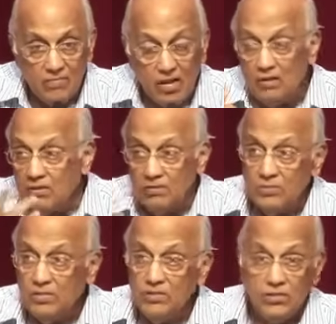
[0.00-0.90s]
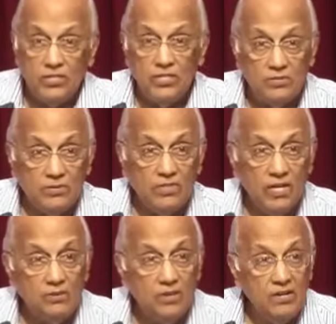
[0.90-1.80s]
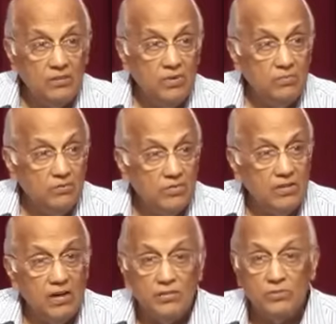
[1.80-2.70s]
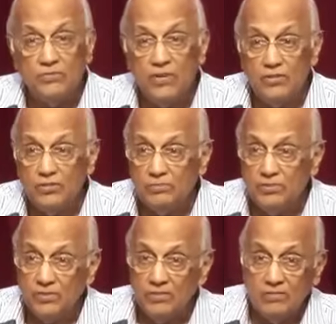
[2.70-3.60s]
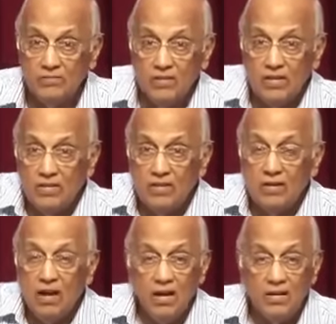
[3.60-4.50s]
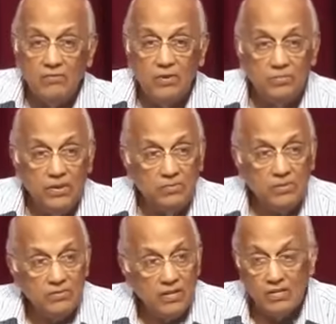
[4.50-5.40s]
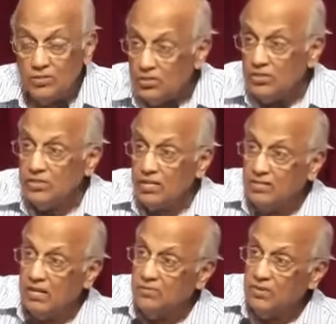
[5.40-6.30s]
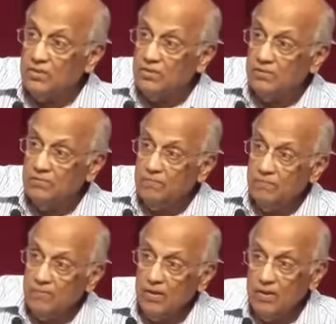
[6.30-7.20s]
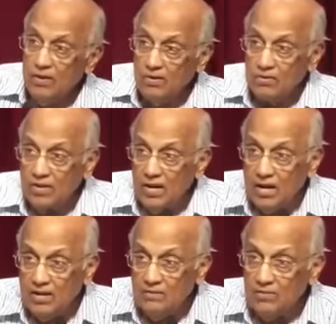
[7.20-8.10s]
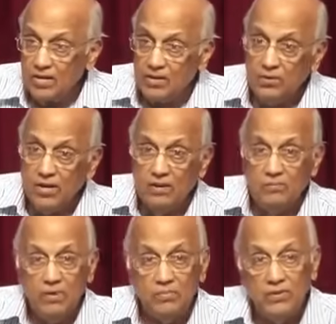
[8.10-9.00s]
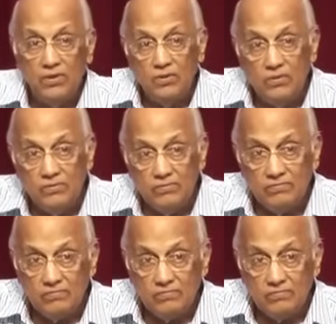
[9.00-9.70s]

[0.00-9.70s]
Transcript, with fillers: I'd always be in the cities with the educated people, with the graduates, fellowships, and high-level people. There are churches like that where all only high-level educated people go.